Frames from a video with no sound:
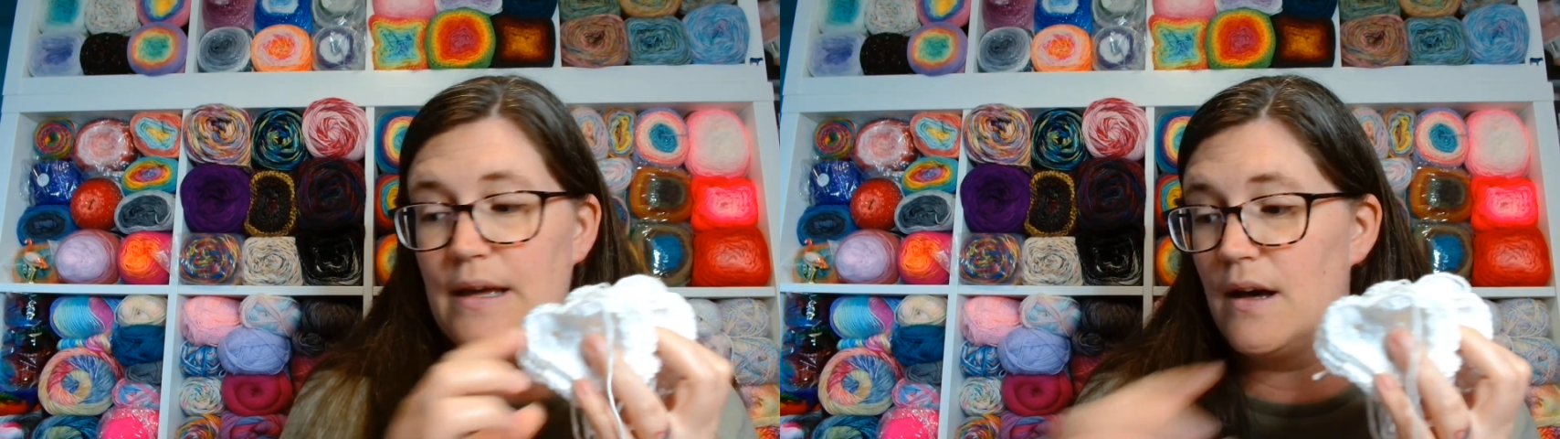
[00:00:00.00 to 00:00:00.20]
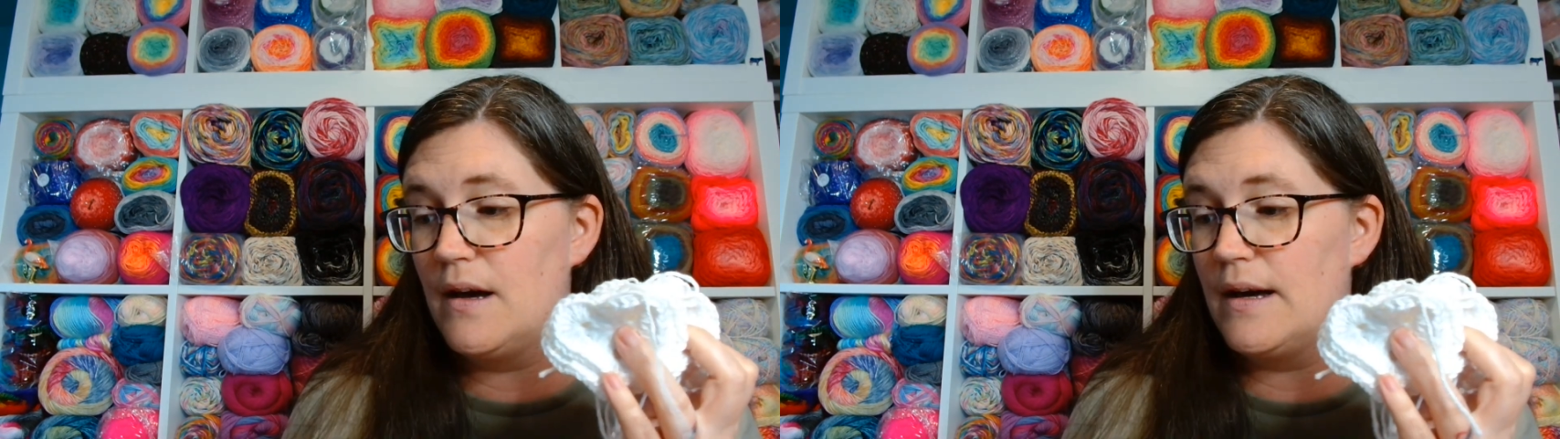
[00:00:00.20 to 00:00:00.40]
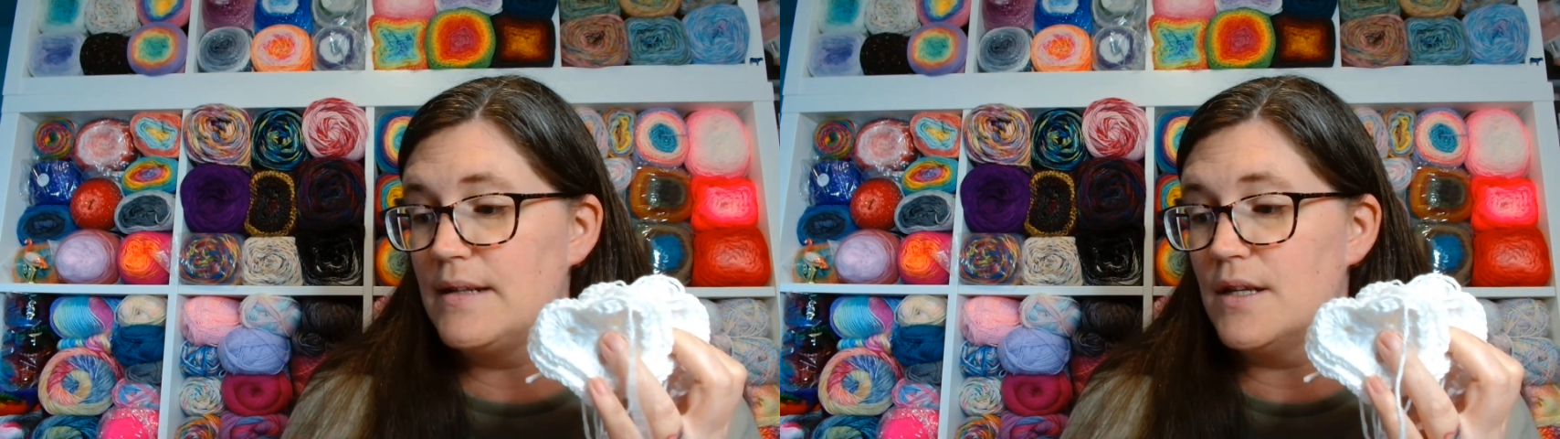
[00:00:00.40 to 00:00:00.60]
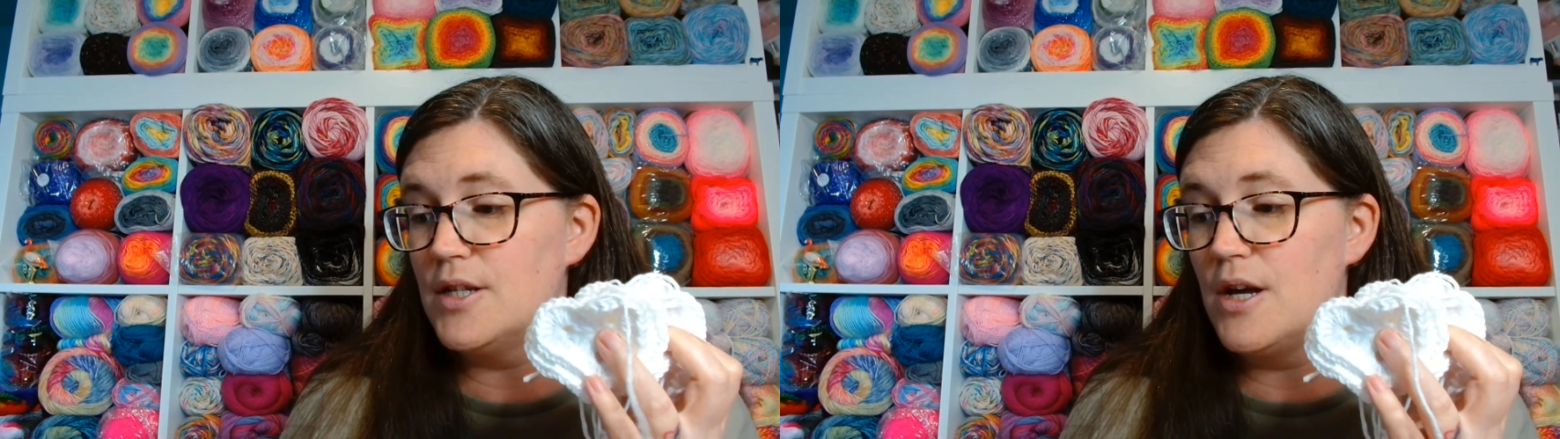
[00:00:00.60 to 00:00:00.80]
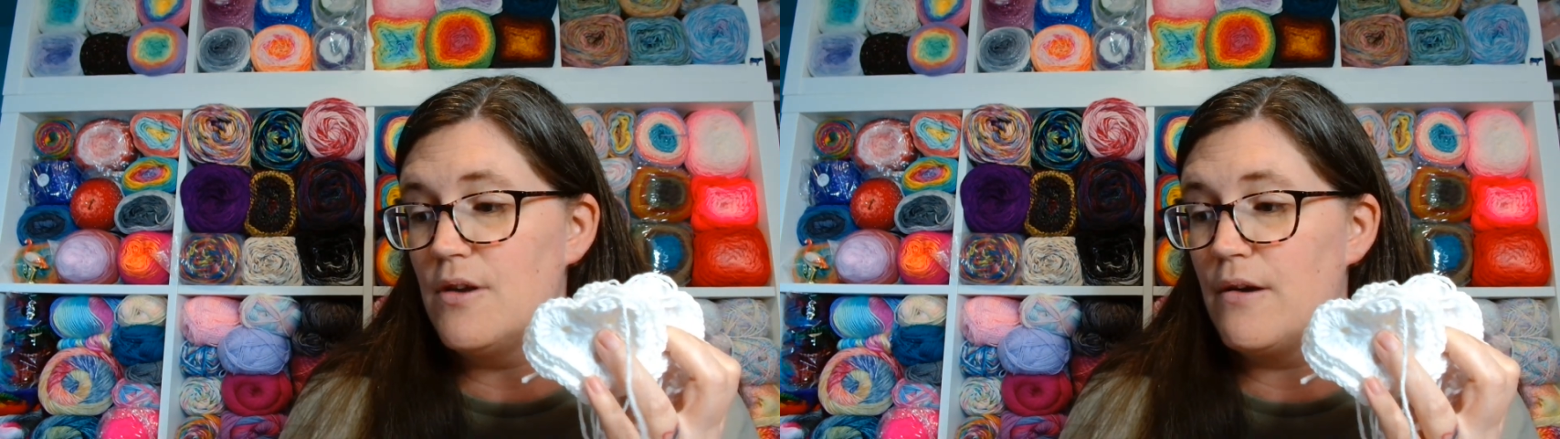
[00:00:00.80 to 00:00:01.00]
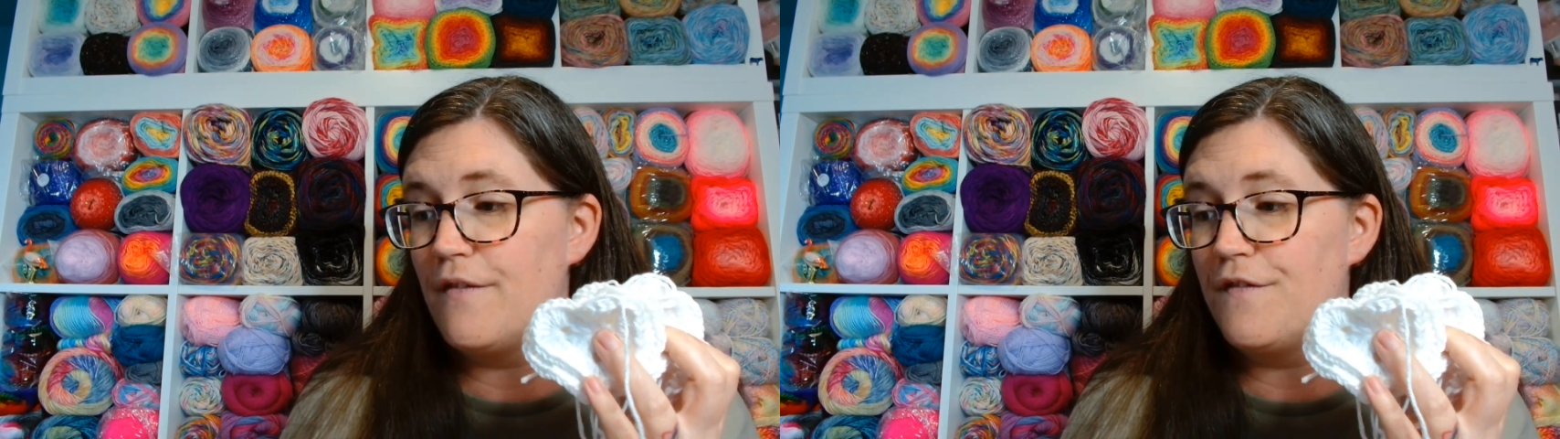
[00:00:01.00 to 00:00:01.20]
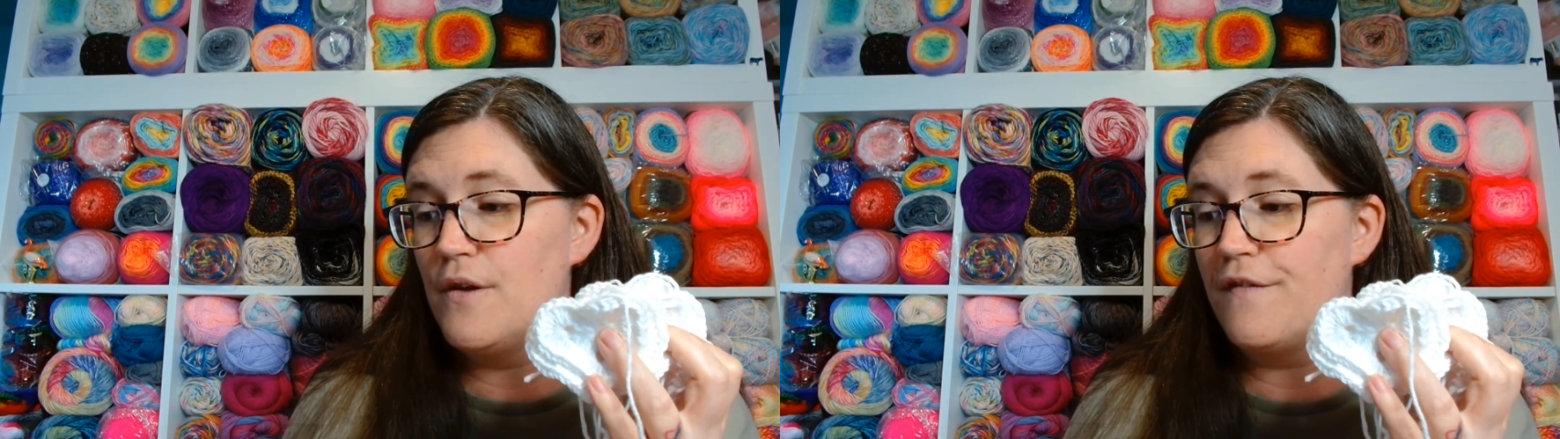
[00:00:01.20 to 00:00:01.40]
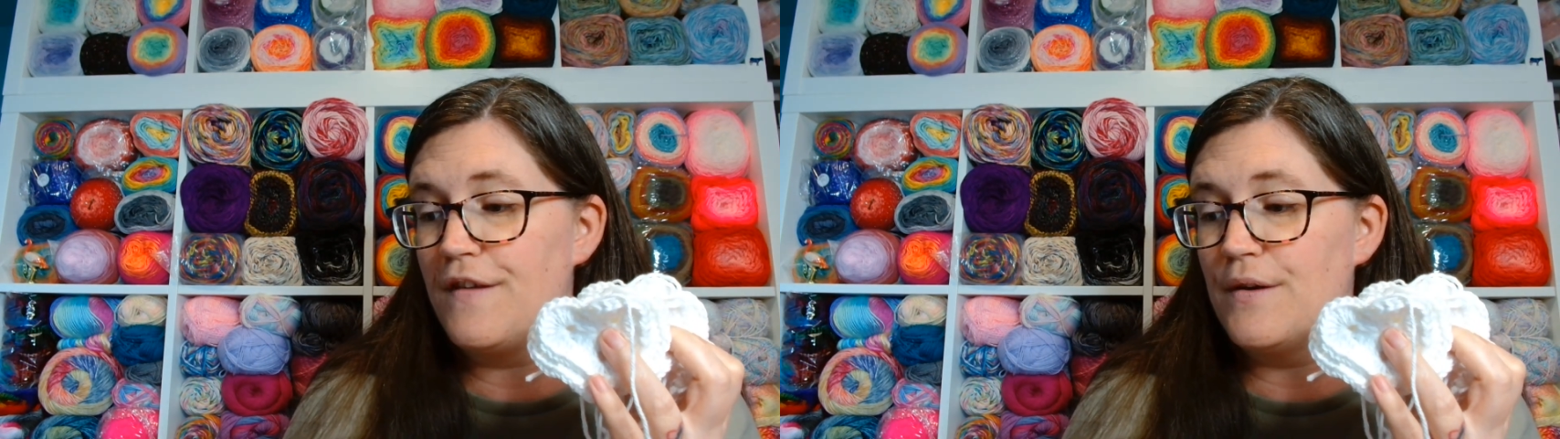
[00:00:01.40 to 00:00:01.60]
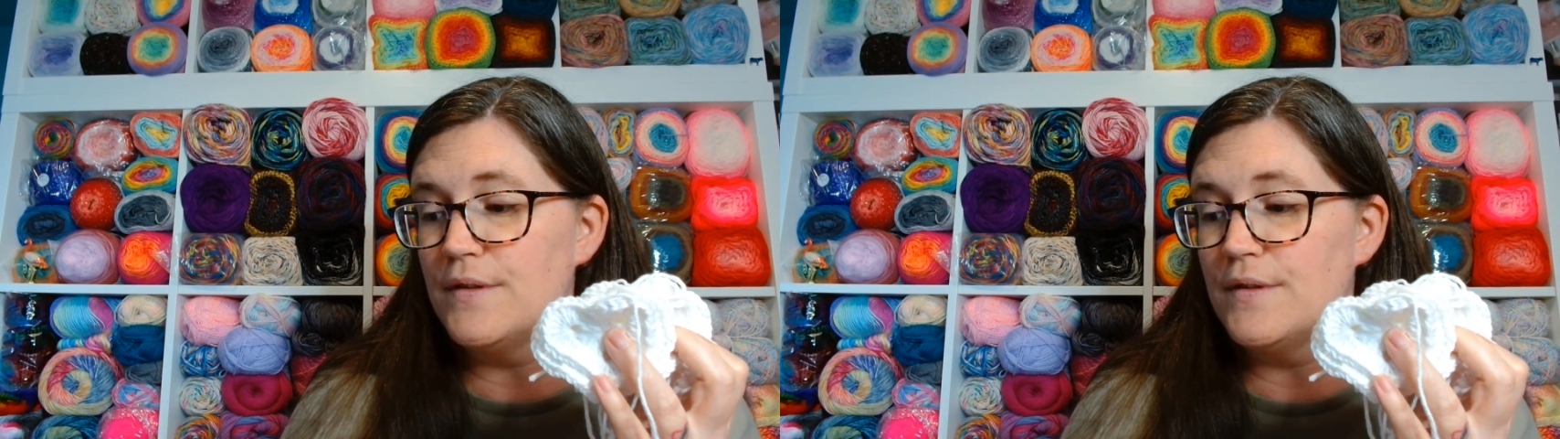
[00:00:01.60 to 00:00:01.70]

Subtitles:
guys. I don't know if you feel the